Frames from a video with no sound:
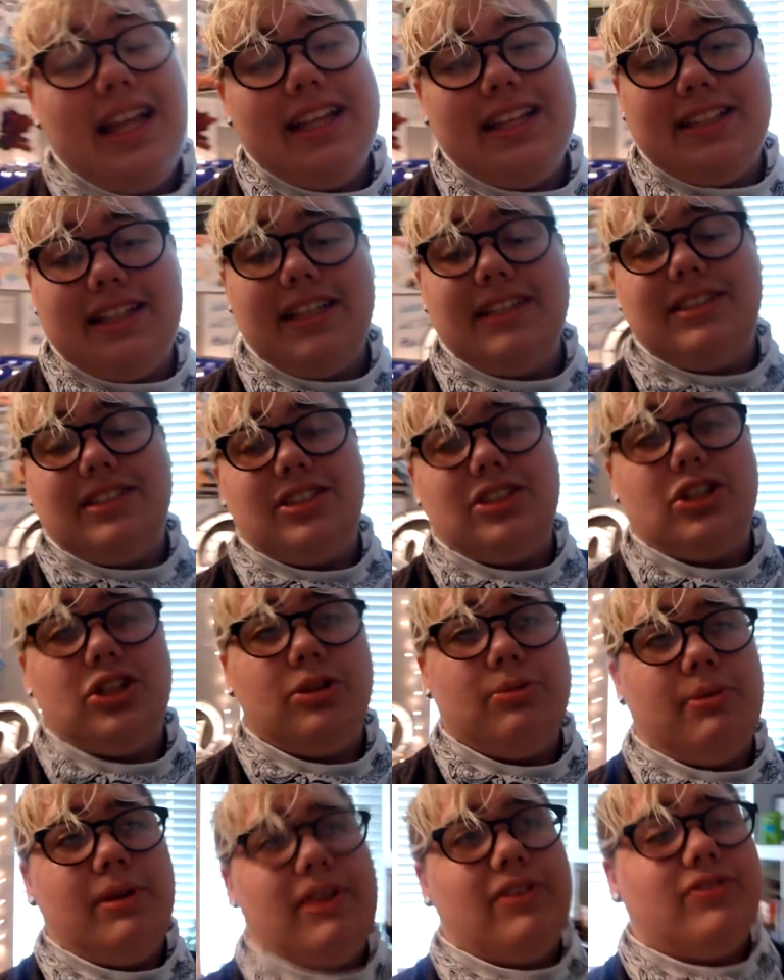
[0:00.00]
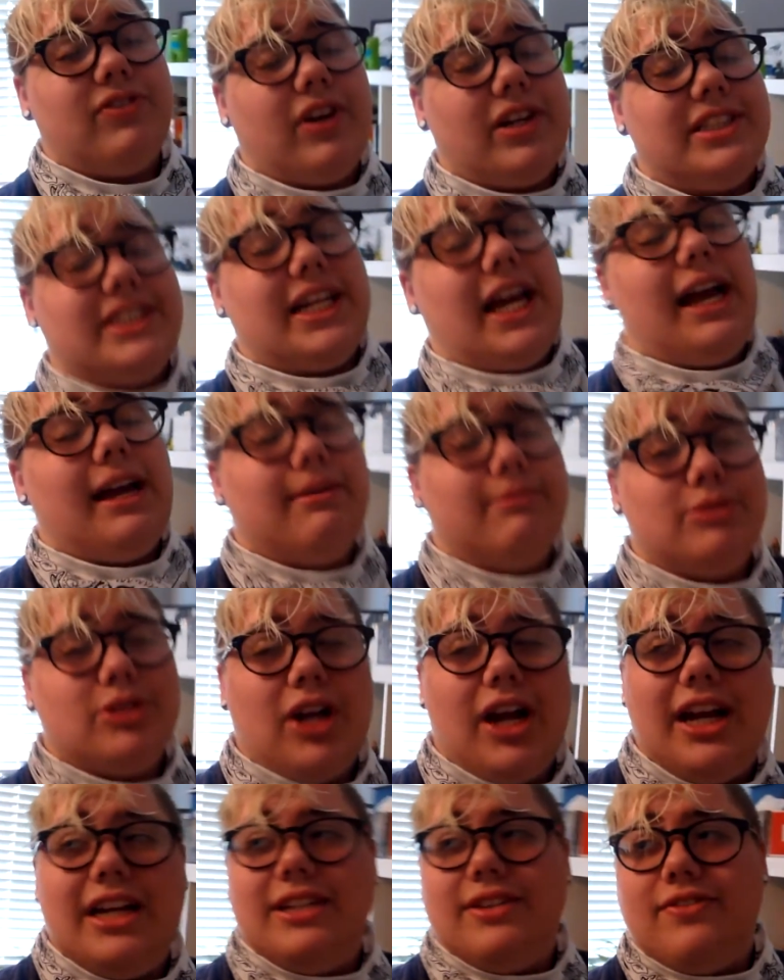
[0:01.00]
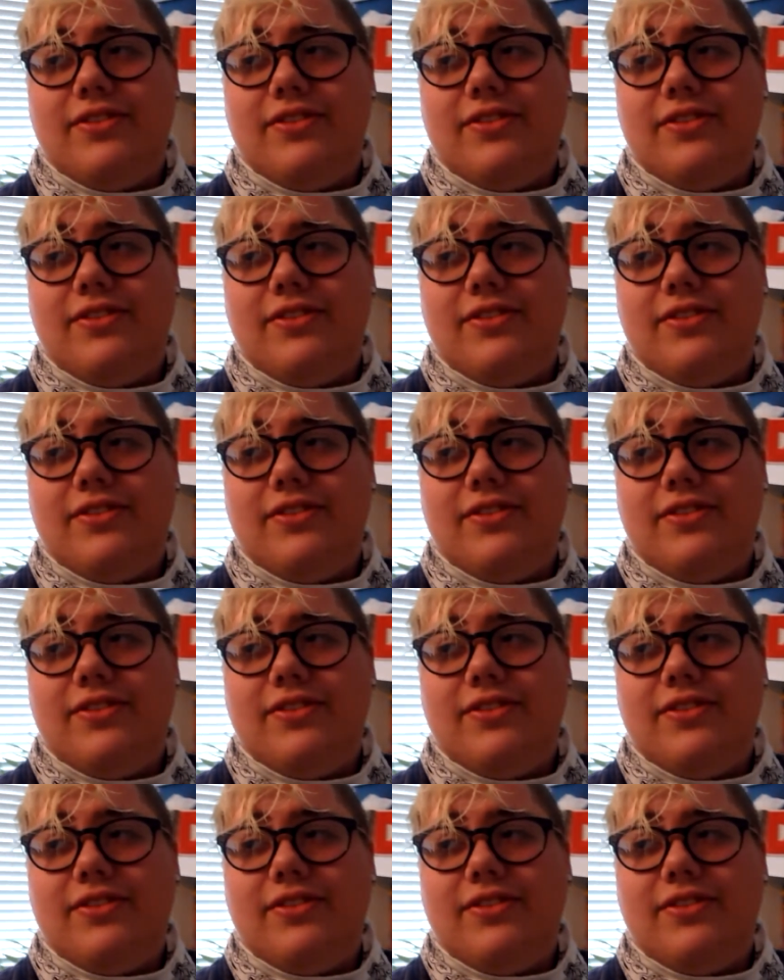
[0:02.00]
it, it should be a fun time trying to